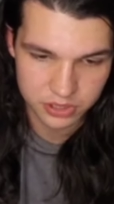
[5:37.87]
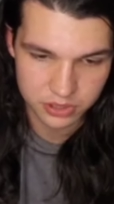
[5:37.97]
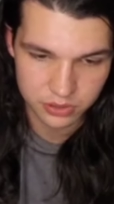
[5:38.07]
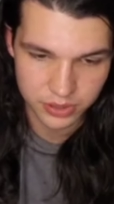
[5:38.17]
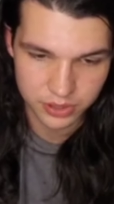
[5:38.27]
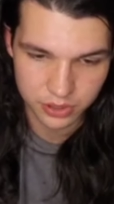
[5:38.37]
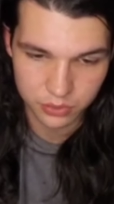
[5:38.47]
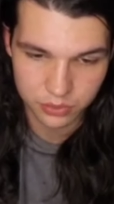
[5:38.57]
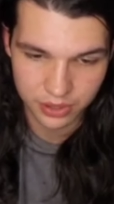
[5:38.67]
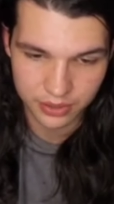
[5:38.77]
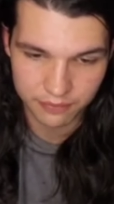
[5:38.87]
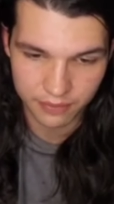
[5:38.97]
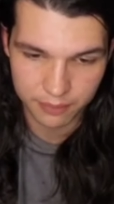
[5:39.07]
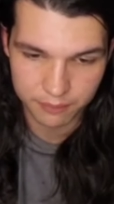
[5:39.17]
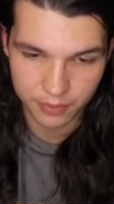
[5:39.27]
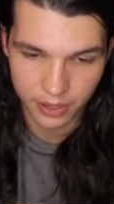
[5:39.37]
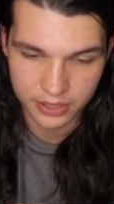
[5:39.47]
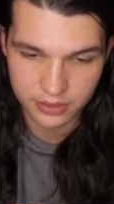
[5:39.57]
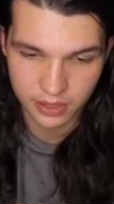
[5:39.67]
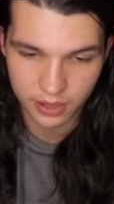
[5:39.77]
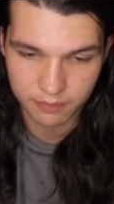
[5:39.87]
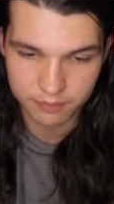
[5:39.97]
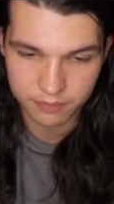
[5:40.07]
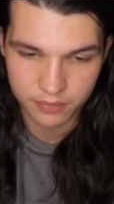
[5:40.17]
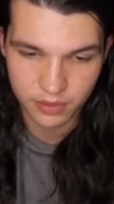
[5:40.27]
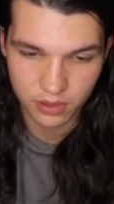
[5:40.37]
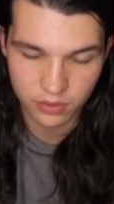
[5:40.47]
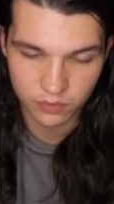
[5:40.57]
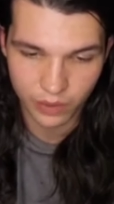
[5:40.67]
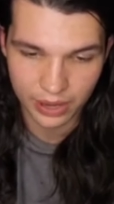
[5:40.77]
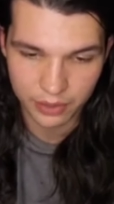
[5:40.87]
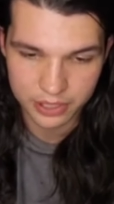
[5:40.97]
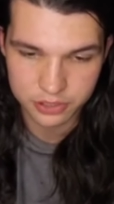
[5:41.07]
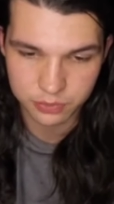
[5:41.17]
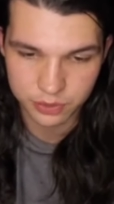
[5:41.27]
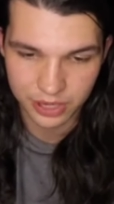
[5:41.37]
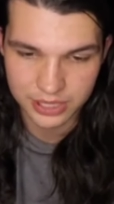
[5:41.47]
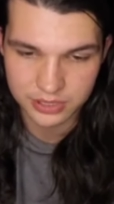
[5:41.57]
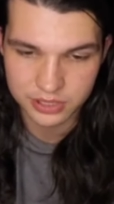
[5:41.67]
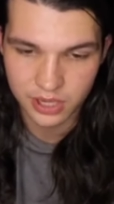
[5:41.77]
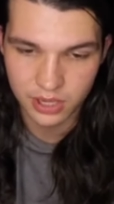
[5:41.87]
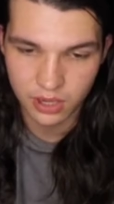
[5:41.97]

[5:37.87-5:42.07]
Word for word: to a new Leaf empri- em- wow, enterprise.